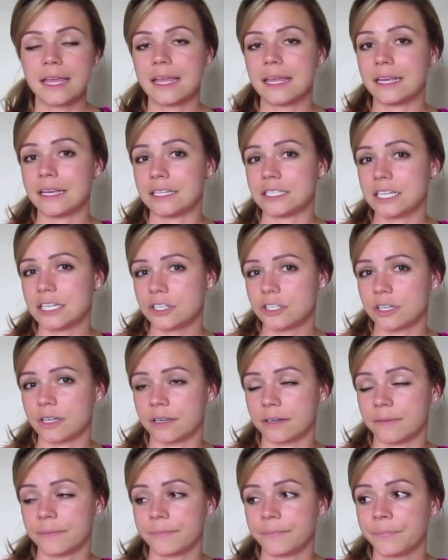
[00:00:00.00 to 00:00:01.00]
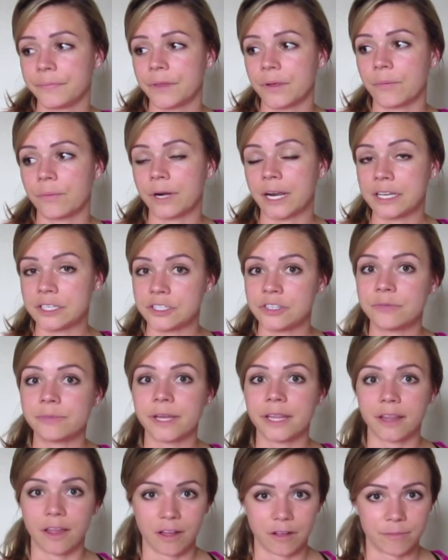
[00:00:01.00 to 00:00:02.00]
In addition, when I do
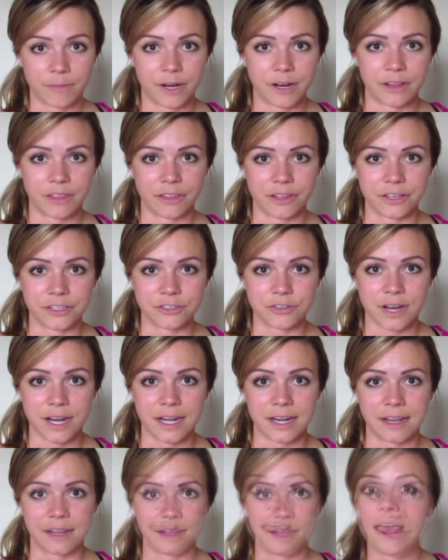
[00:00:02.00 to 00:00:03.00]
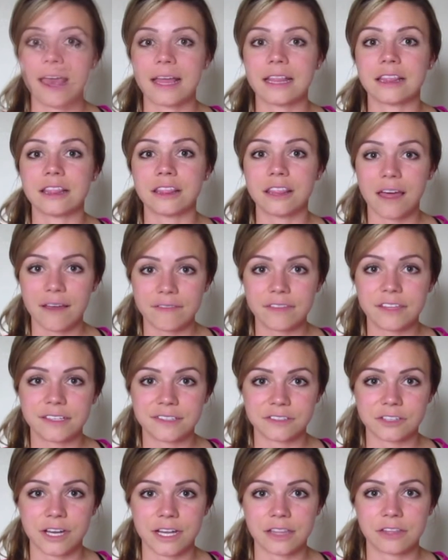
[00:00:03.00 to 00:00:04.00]
my long marathon training, I love the
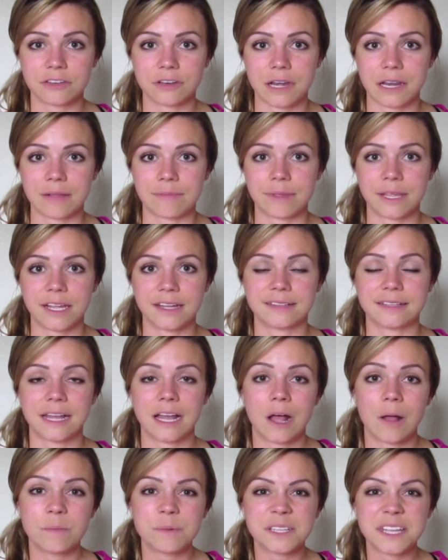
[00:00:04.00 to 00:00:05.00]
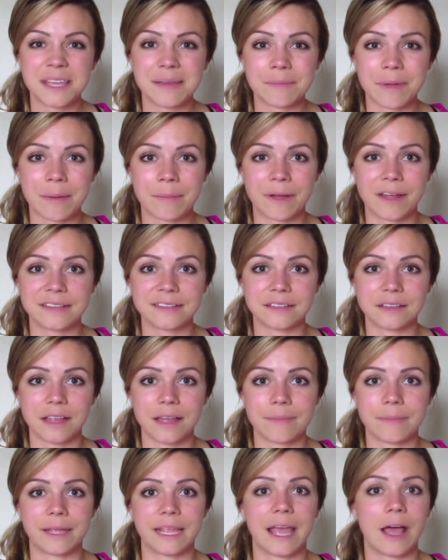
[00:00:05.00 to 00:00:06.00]
strength training because it helps keep my muscle
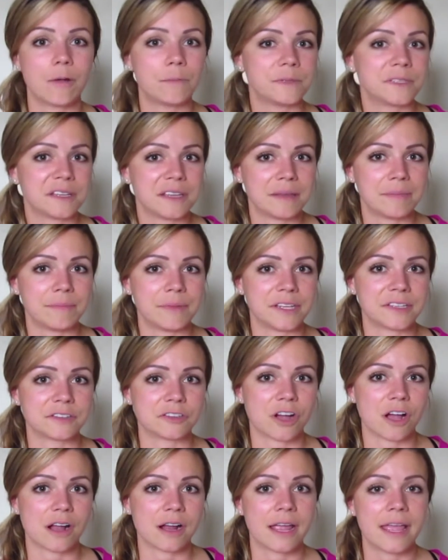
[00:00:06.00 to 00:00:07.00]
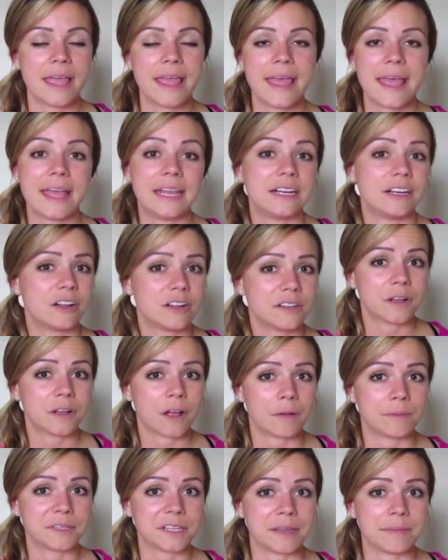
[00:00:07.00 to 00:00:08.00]
up, it helps keep me strong, and it
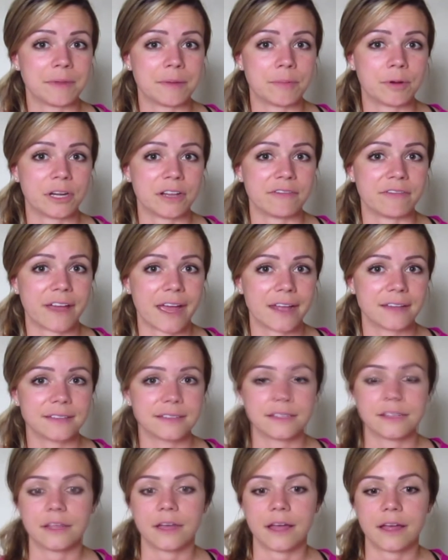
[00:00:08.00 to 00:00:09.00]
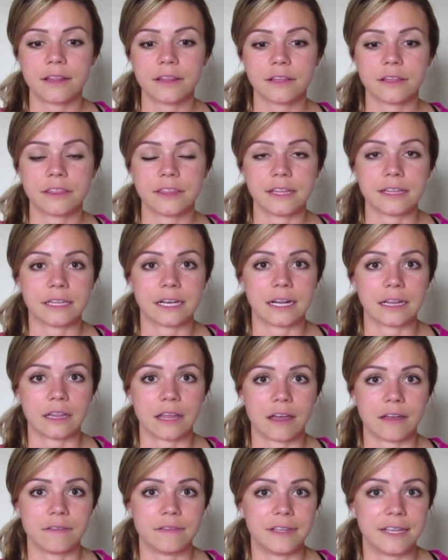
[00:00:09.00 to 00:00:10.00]
helps keep me pretty fast. The other thing that I
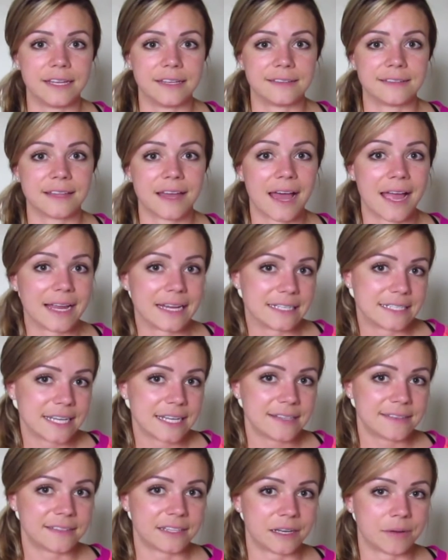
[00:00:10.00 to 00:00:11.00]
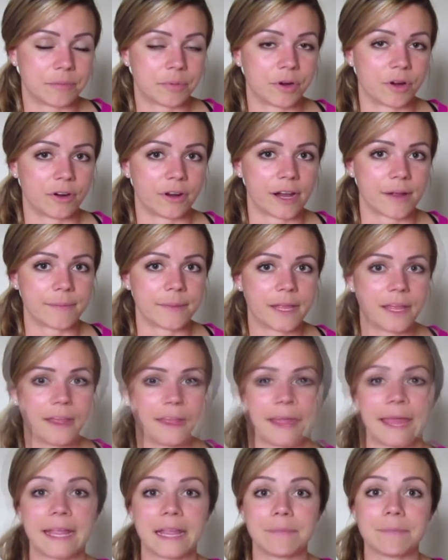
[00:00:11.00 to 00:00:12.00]
love is the high intensity program.
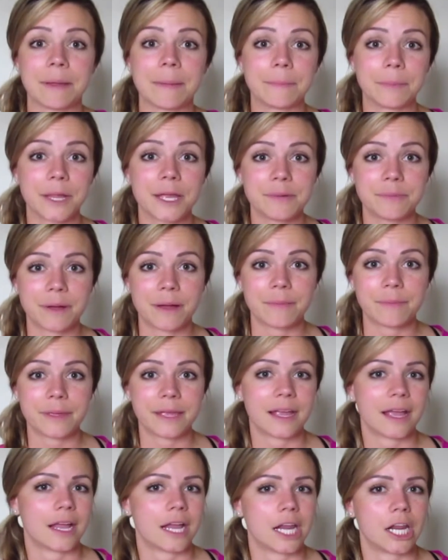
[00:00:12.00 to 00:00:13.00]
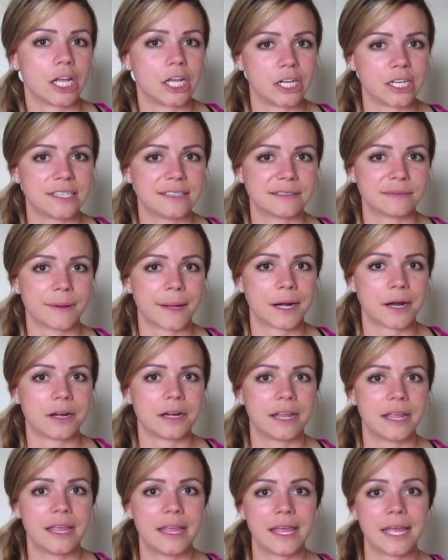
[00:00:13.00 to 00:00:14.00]
I get my blood pumping, I get a good sweat
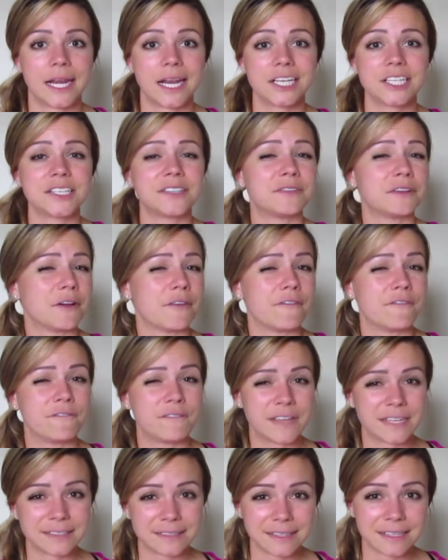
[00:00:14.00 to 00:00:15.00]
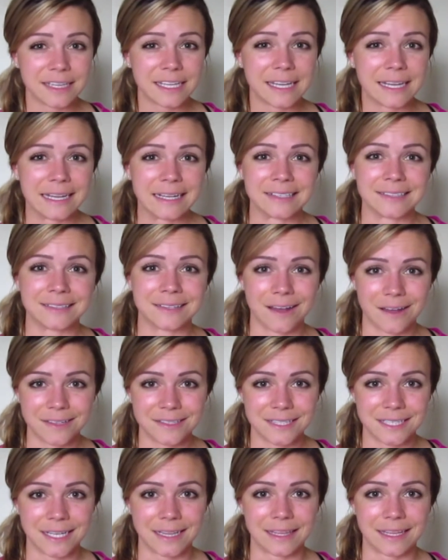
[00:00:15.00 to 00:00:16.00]
on, and I just feel physically
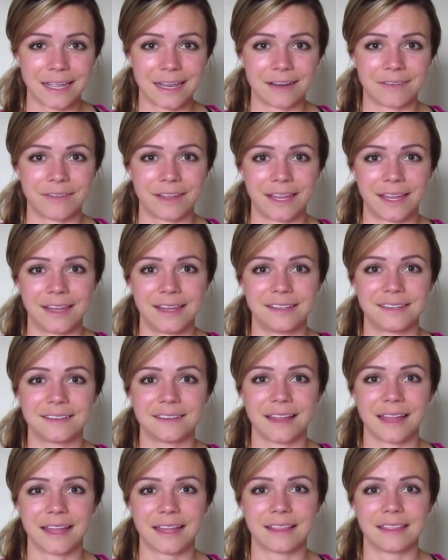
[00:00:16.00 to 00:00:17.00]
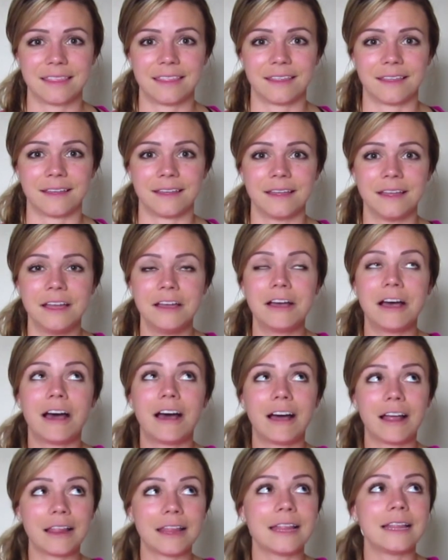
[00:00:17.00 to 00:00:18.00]
exhausted at the end of it. It's like the
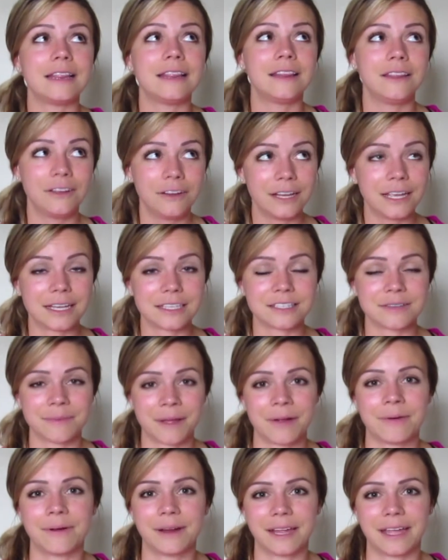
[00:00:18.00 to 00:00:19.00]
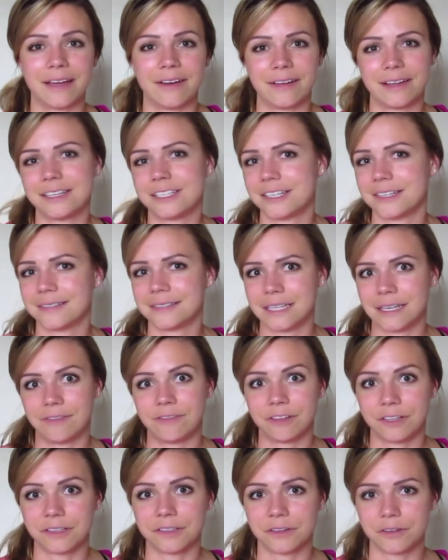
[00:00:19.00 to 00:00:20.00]
hallelujah to my workout. It
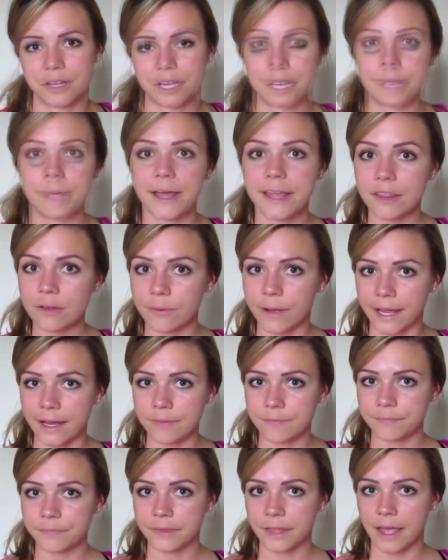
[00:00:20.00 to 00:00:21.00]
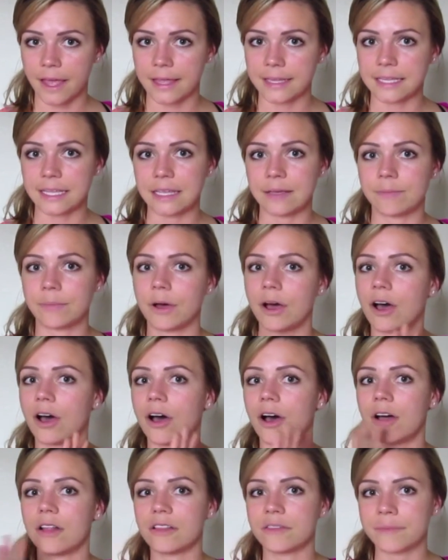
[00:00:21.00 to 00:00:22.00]
feels so good. By the way, I keep
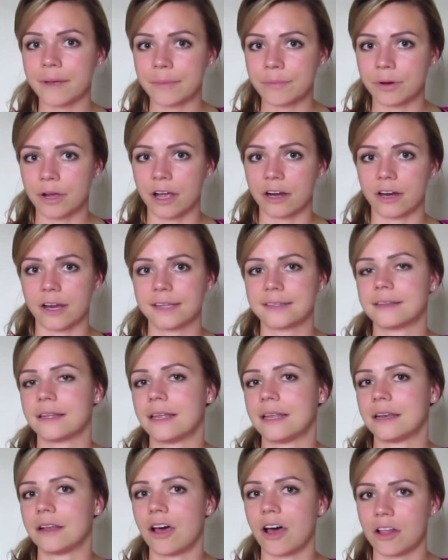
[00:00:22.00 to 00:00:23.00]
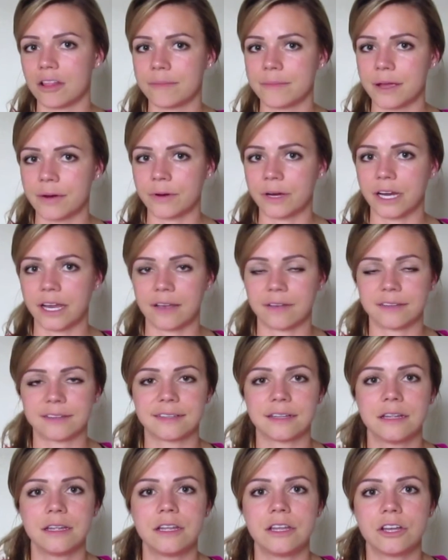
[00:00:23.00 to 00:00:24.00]
all of my progress and all of my
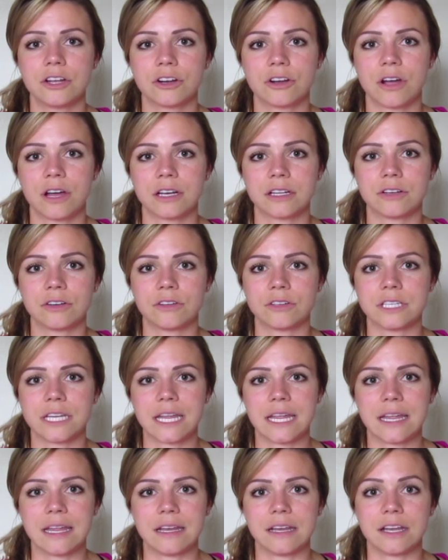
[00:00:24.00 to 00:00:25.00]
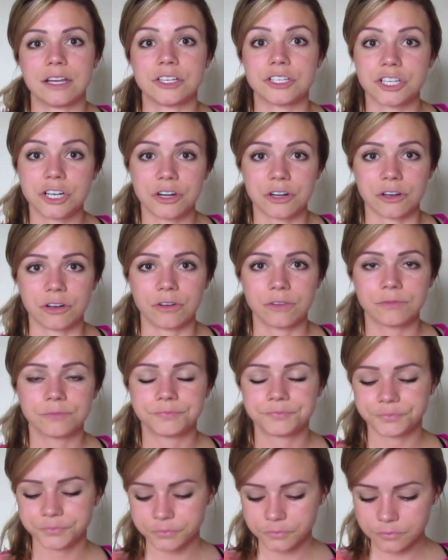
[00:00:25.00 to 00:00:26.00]
workouts chronicled in a journal.
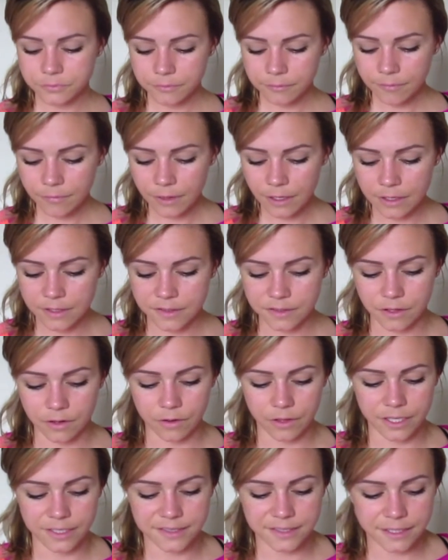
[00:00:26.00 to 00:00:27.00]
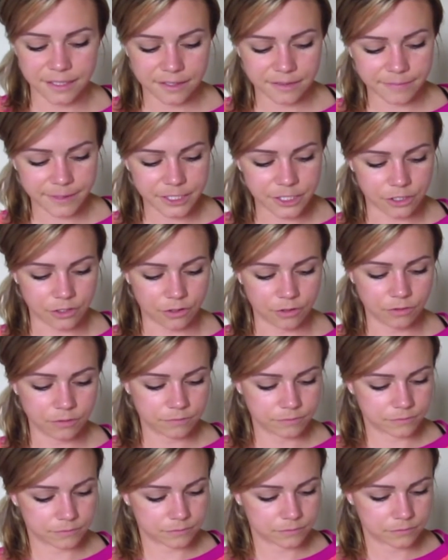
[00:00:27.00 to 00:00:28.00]
So this is my journal,
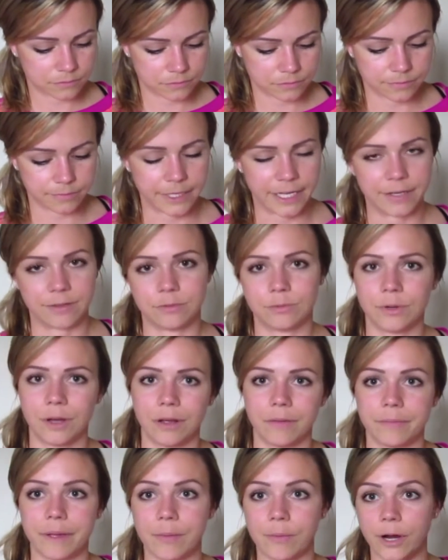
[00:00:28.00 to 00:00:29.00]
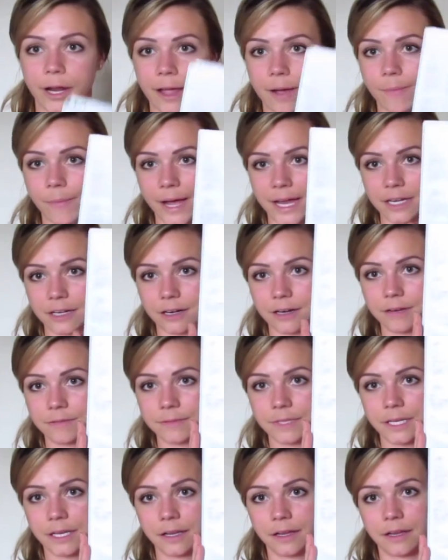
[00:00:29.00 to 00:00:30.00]
my workout binder.
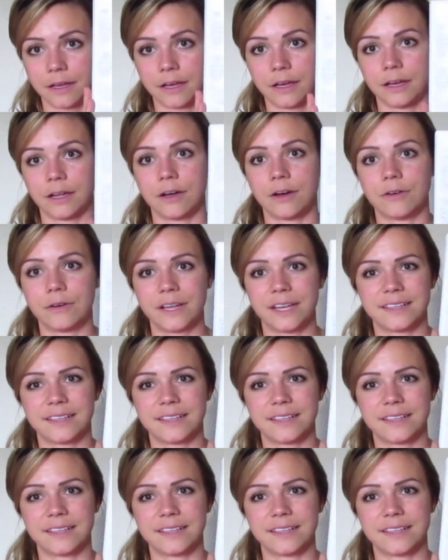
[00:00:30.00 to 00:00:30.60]
Here you go.